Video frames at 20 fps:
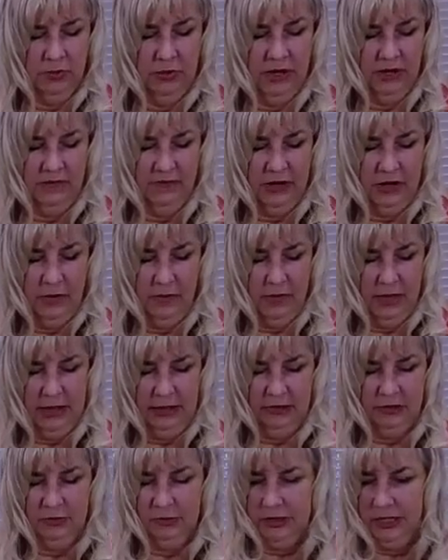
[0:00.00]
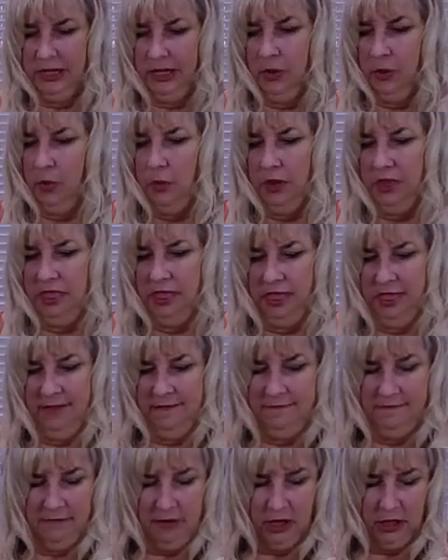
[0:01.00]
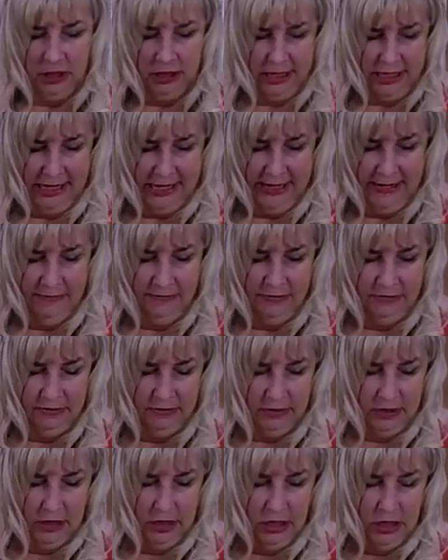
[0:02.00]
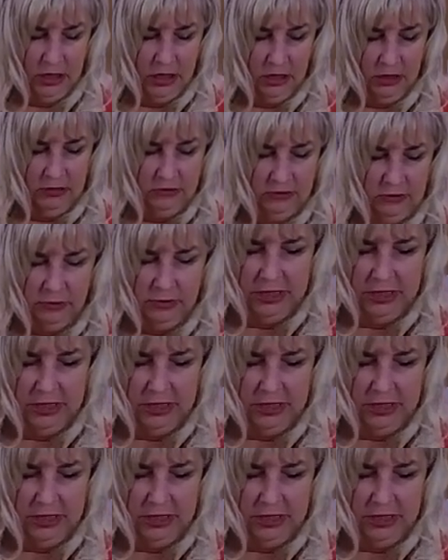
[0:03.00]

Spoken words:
bit of an embellishment with the fall leaves. So we're